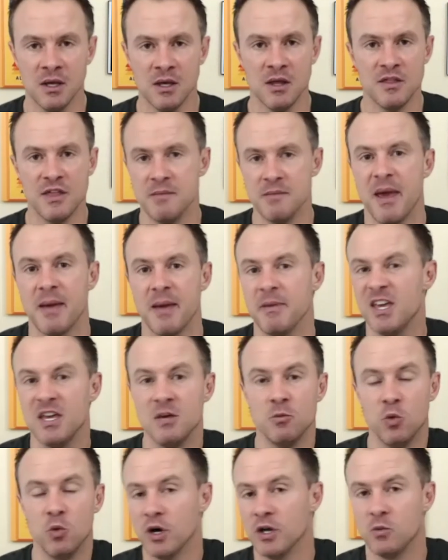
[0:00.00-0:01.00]
than maybe he
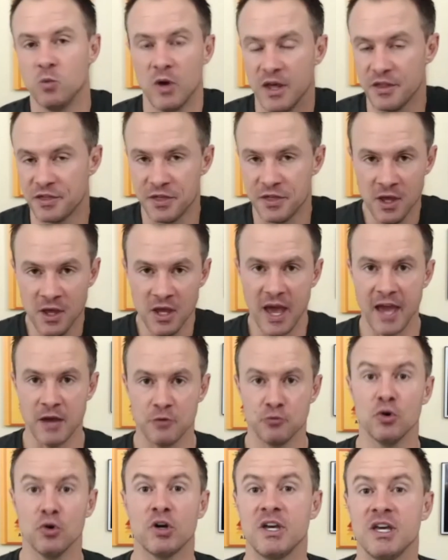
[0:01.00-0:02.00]
would with a
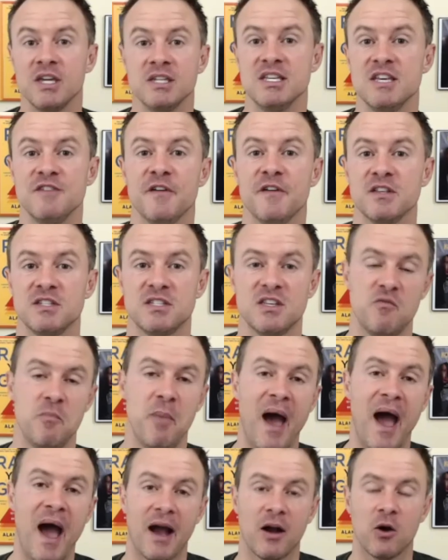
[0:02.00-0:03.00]
rookie defensive
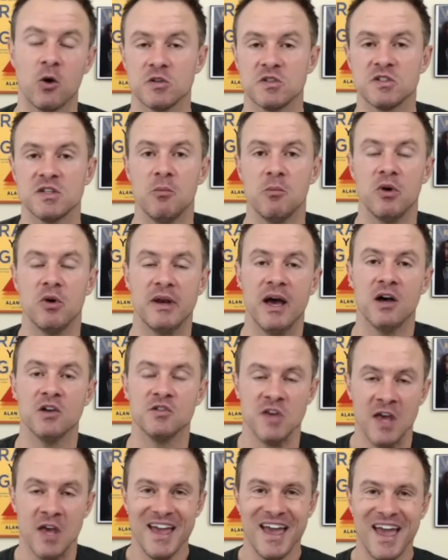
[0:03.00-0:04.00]
back or someone else.
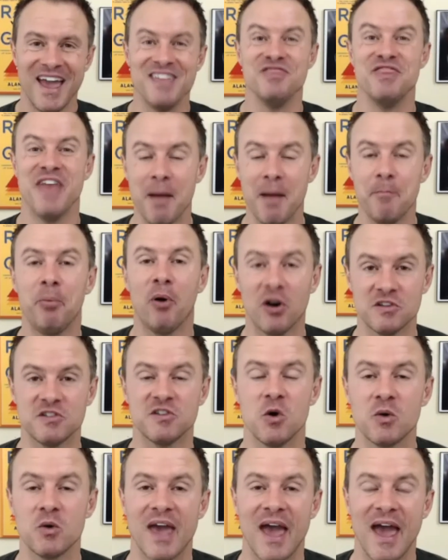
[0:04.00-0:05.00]
And that part's
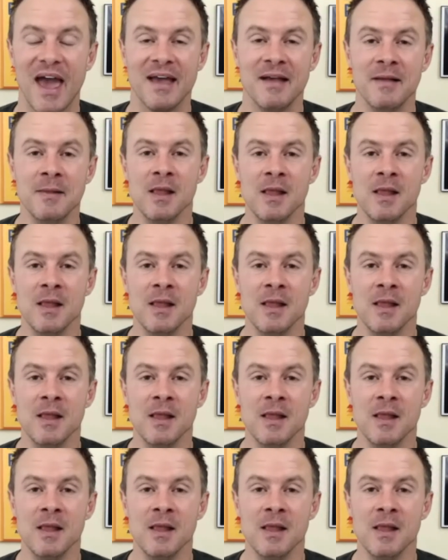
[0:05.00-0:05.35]
okay.